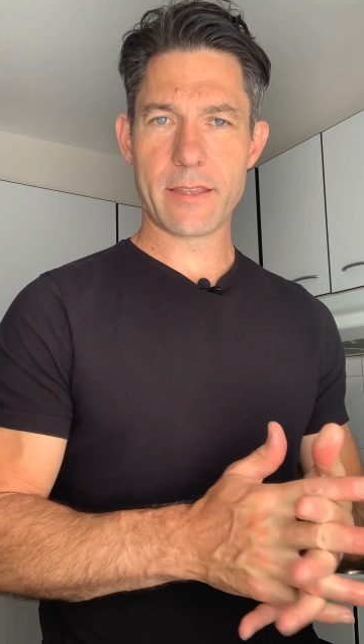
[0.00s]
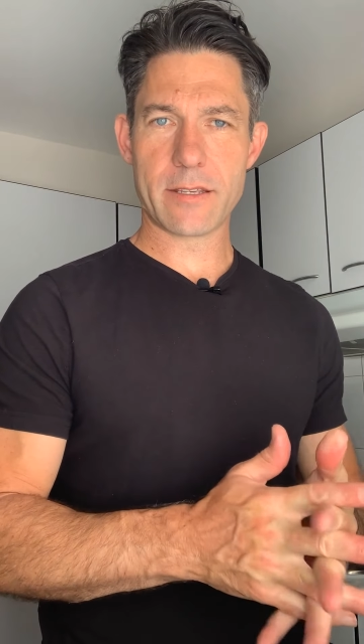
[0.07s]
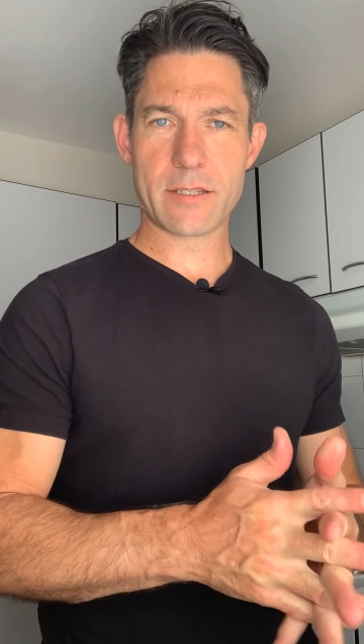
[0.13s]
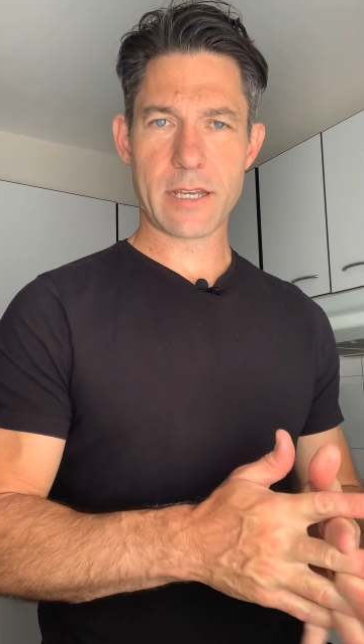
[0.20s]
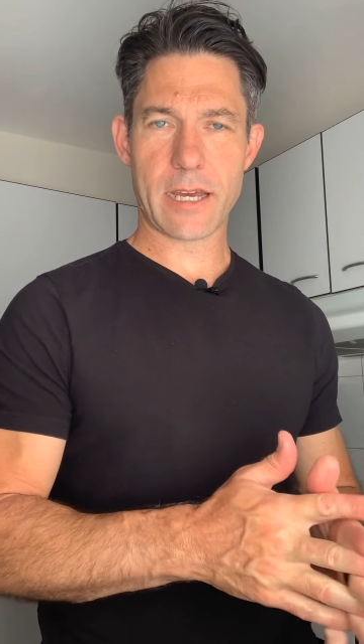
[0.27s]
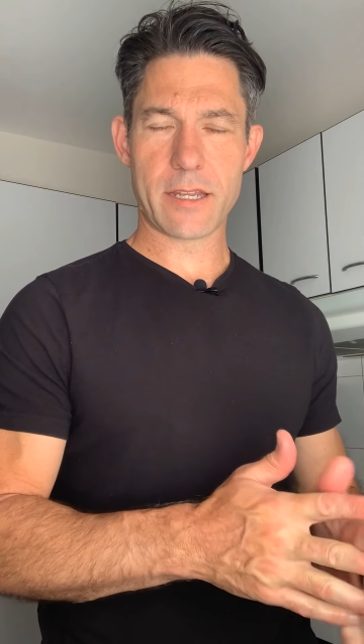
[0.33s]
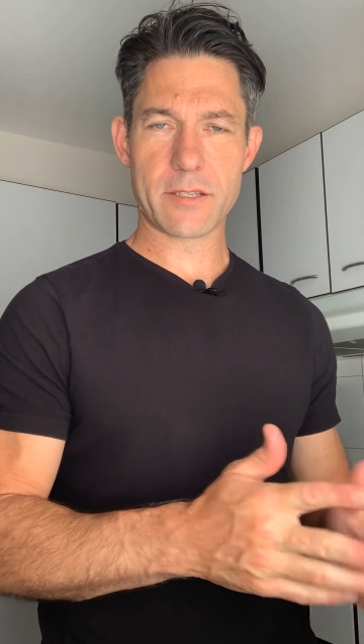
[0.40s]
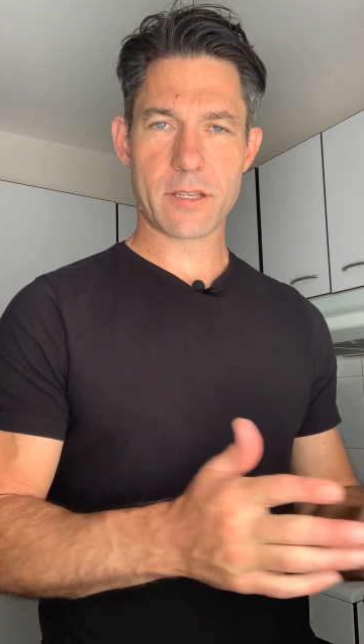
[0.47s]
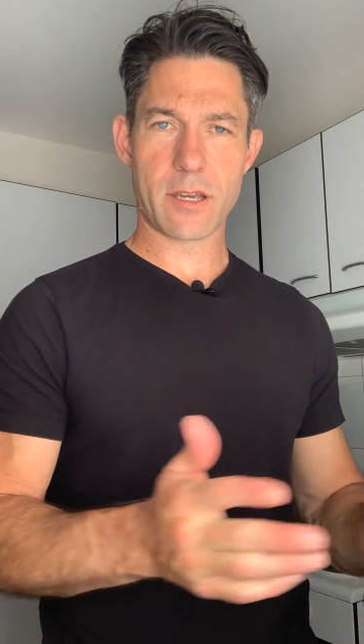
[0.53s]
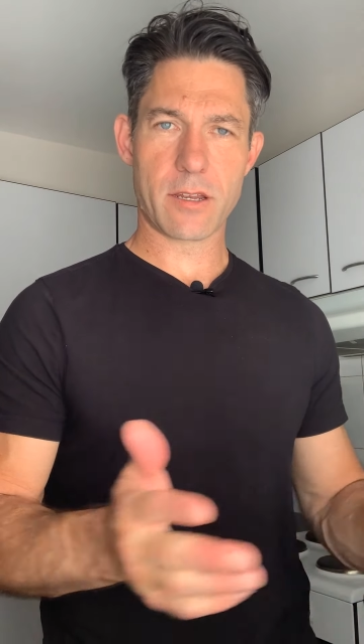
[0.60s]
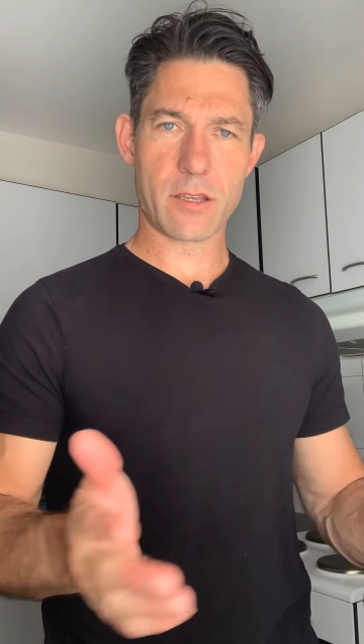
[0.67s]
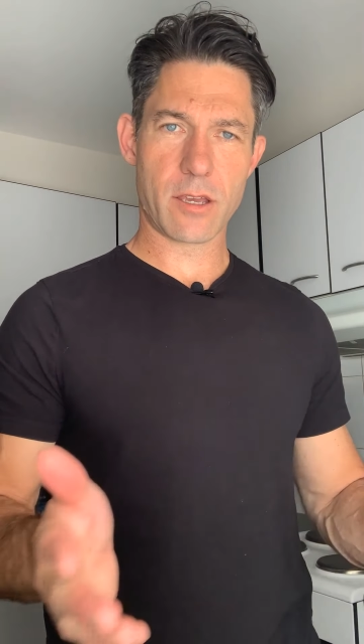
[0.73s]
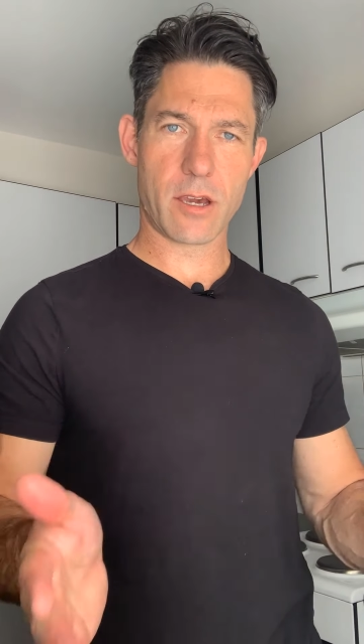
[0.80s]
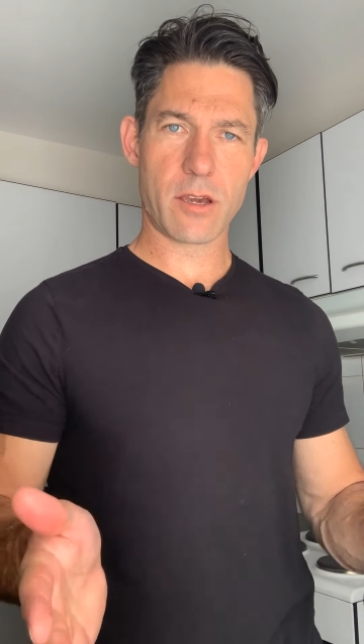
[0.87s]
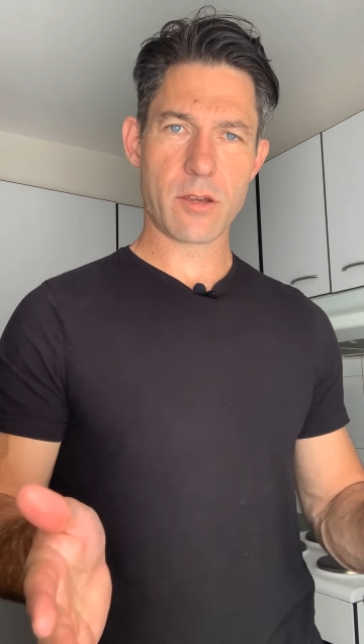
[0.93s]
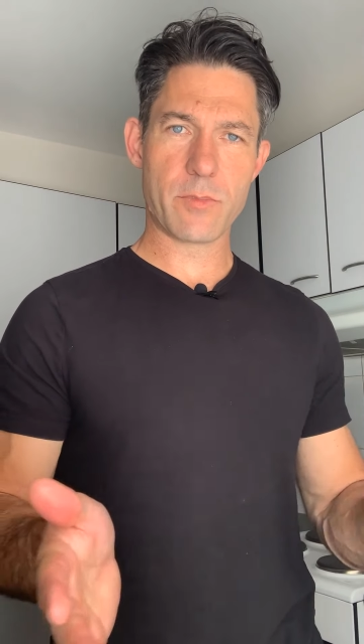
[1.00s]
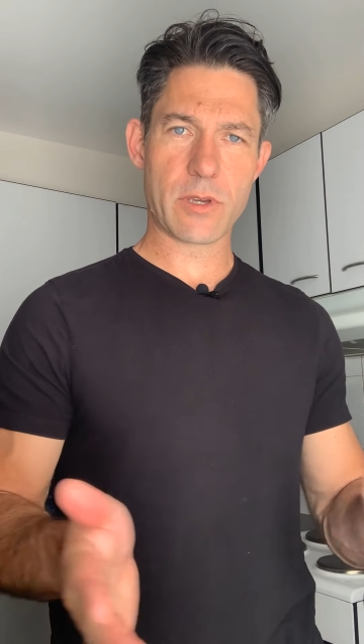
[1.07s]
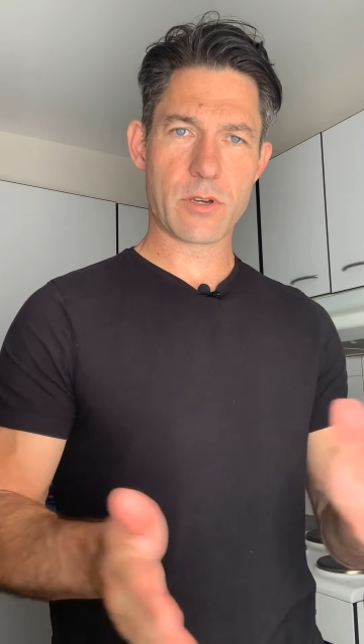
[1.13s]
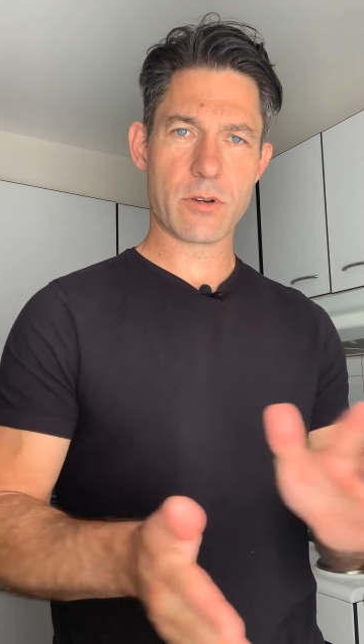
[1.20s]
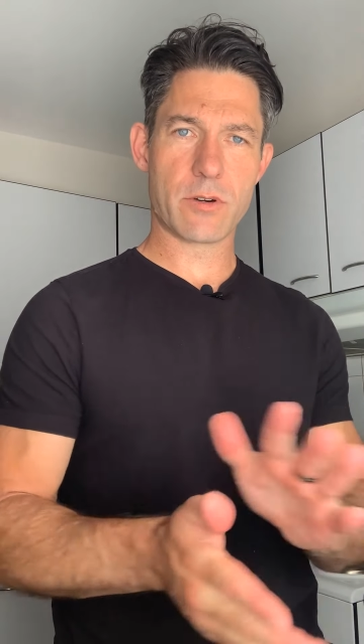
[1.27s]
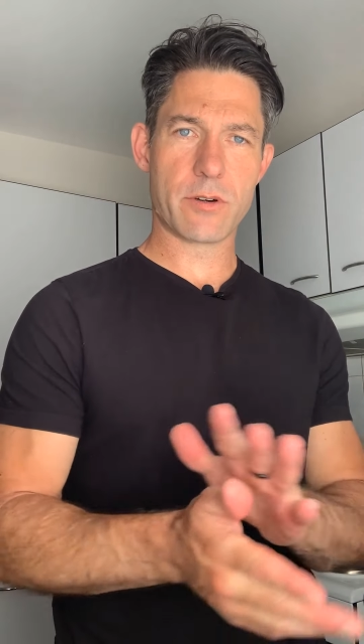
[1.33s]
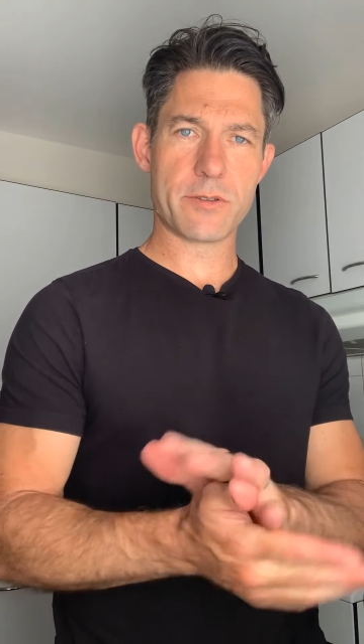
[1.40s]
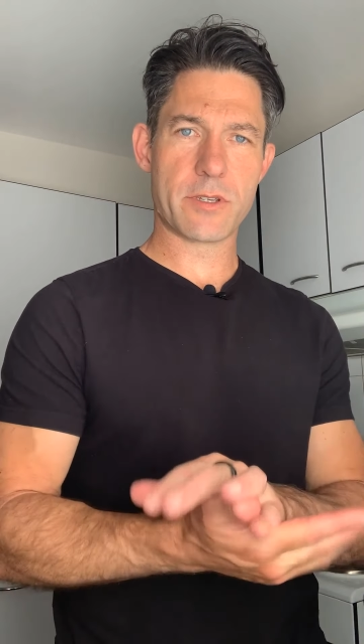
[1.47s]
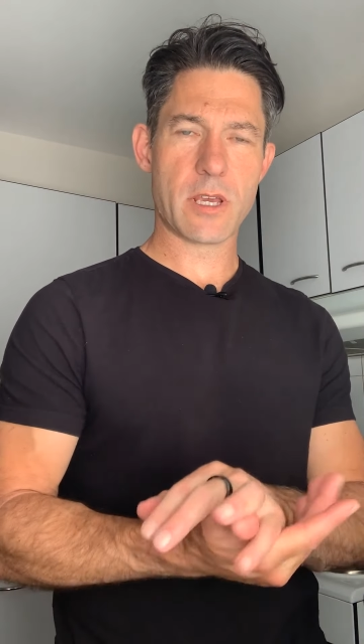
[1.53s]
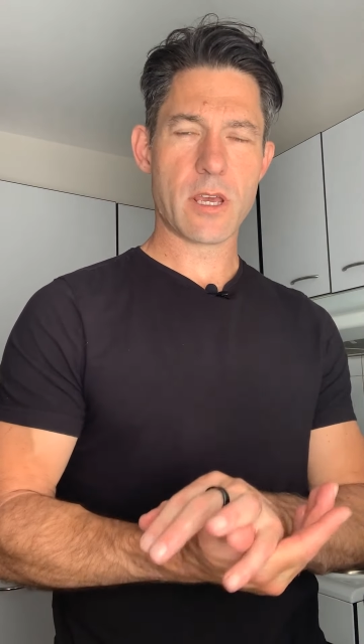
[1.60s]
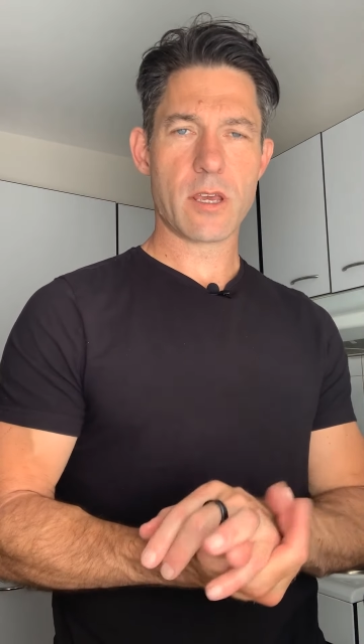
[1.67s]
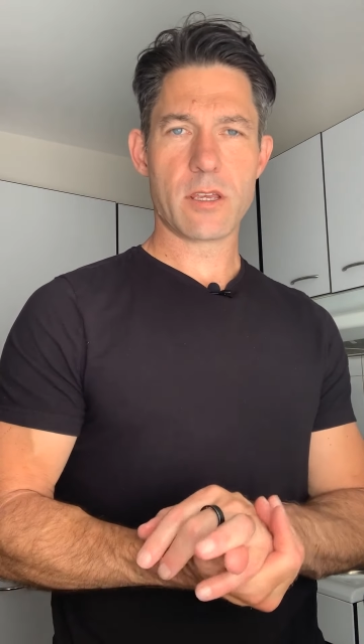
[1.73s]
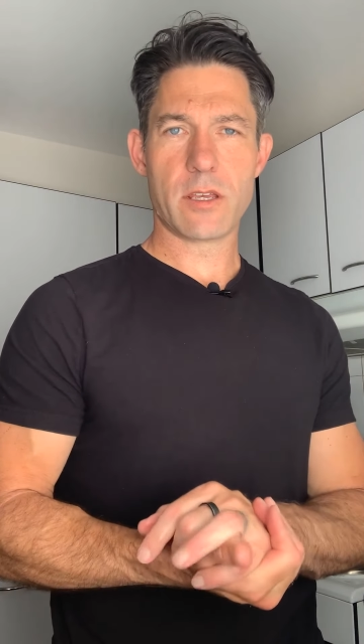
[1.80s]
this date is going to go because